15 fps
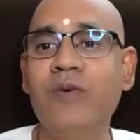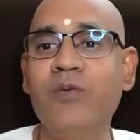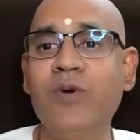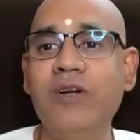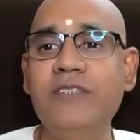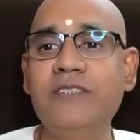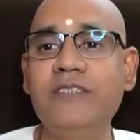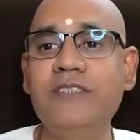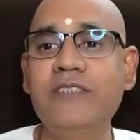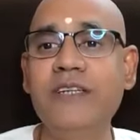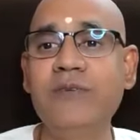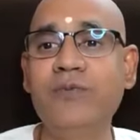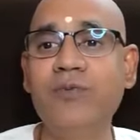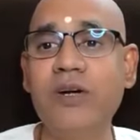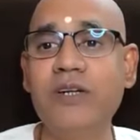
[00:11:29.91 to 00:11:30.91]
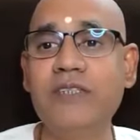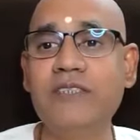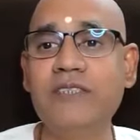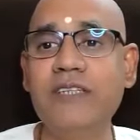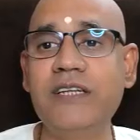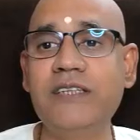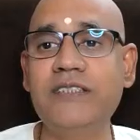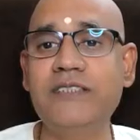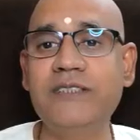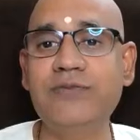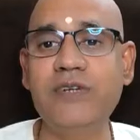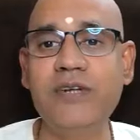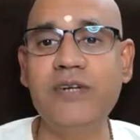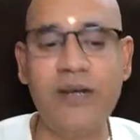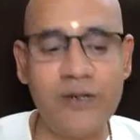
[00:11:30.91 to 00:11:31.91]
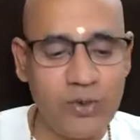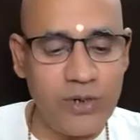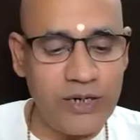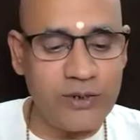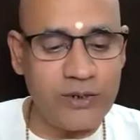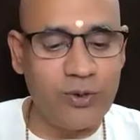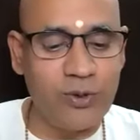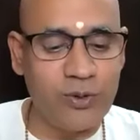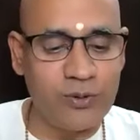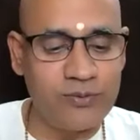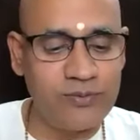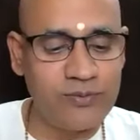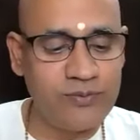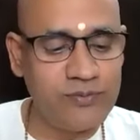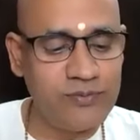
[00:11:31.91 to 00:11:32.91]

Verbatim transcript: What is it, what is it that is difficult to let go?